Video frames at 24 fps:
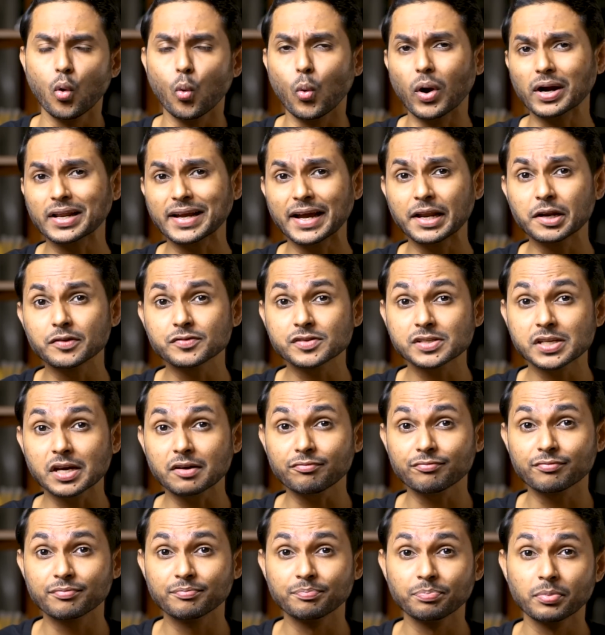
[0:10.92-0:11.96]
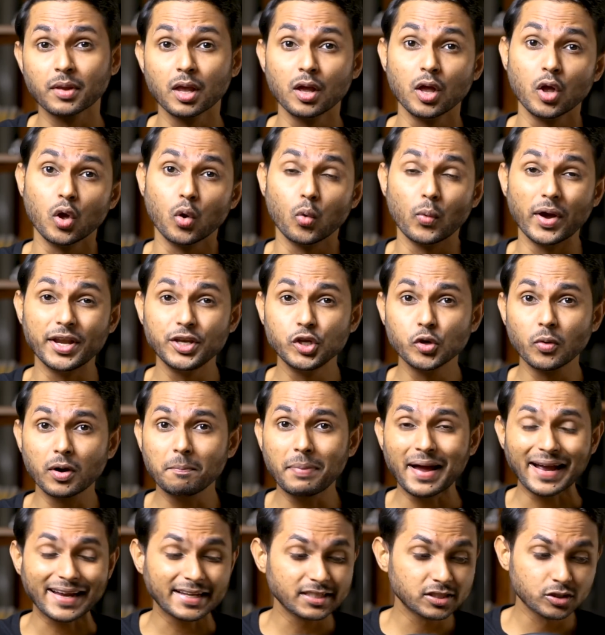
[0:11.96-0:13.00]
What kind of stuff? When you were
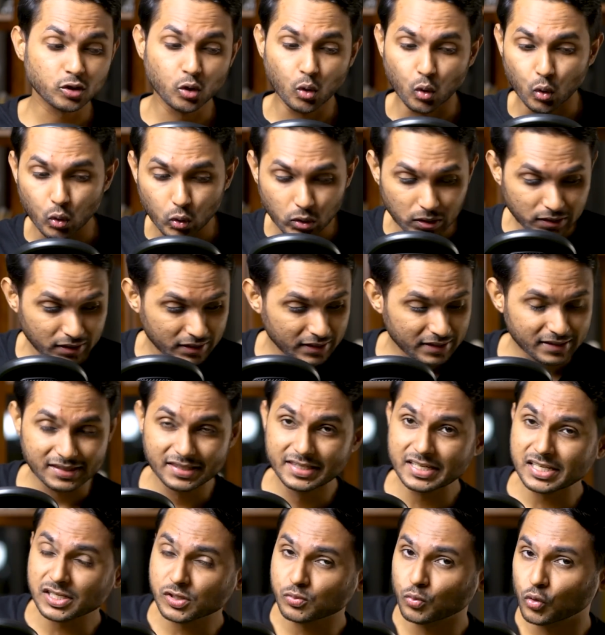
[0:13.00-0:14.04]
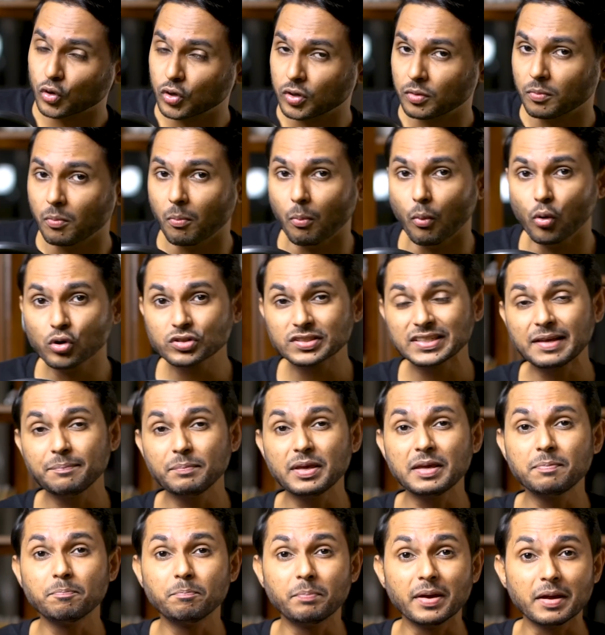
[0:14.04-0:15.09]
back in school, this would mostly
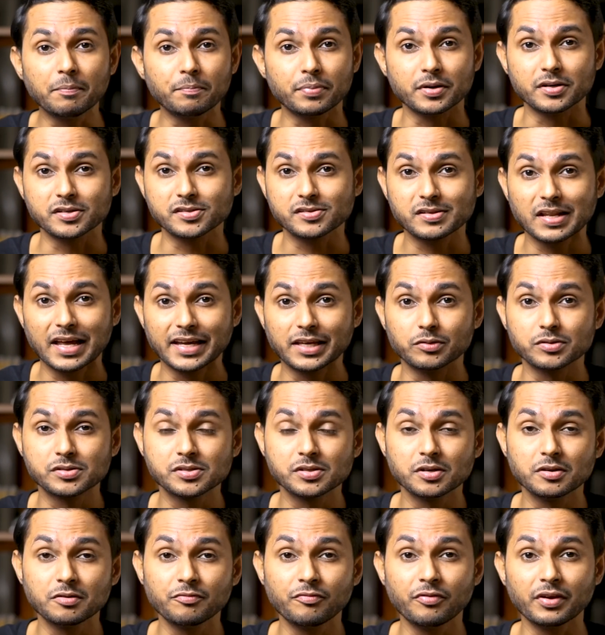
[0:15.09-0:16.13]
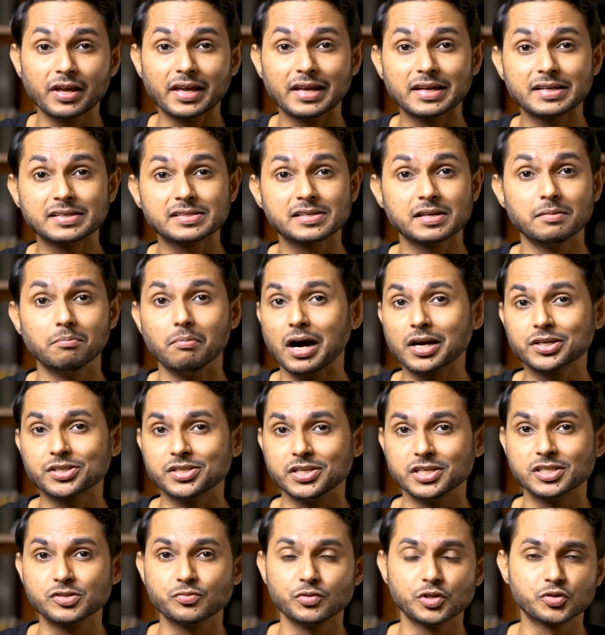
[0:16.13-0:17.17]
be papers like your certificates and mark
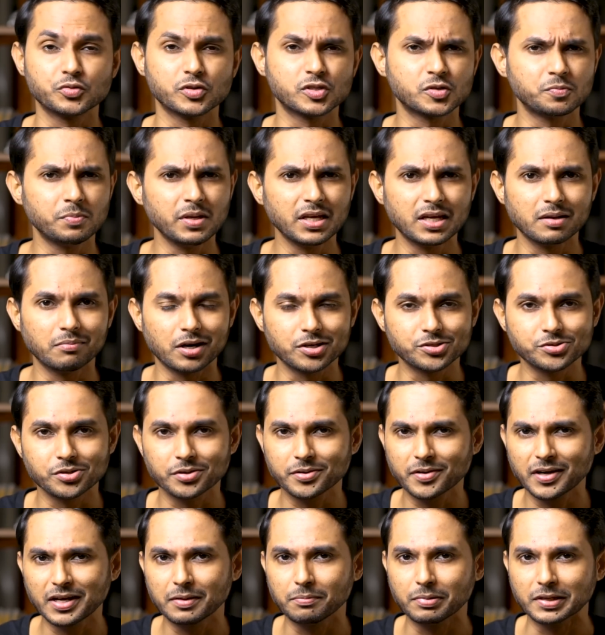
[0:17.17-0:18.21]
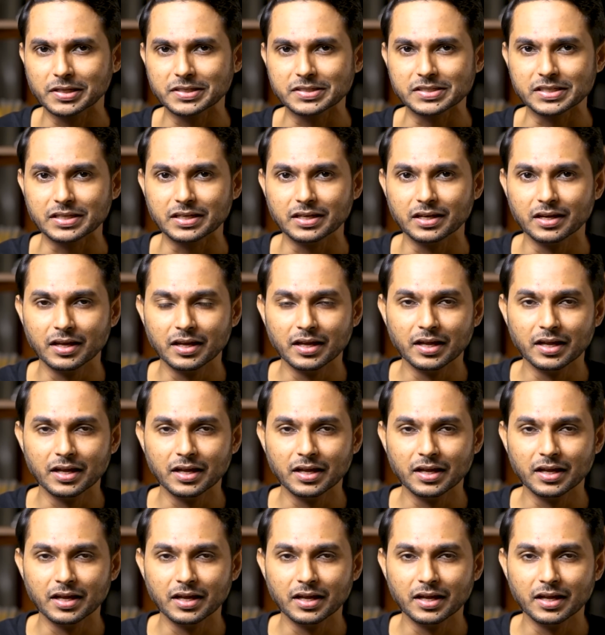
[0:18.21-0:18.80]
sheets which would speak about your credibility.